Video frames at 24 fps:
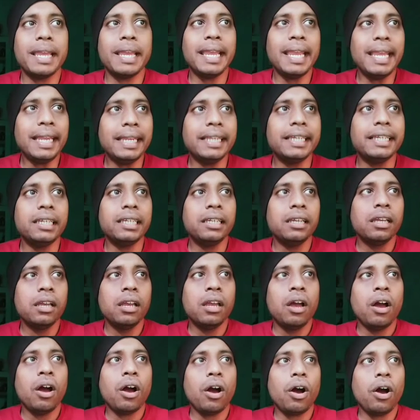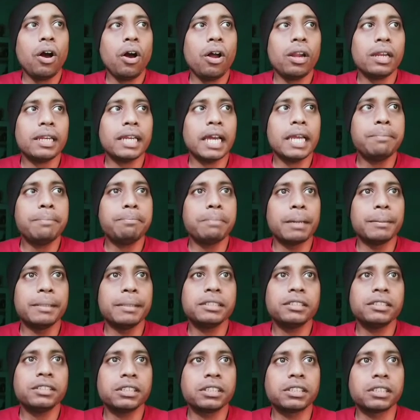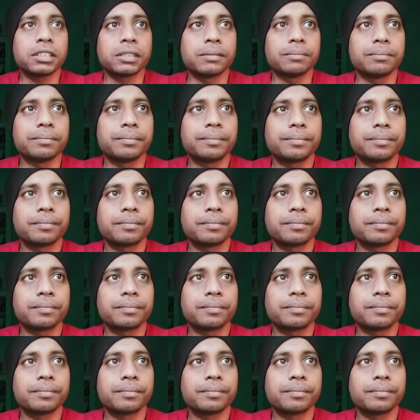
any online payment system.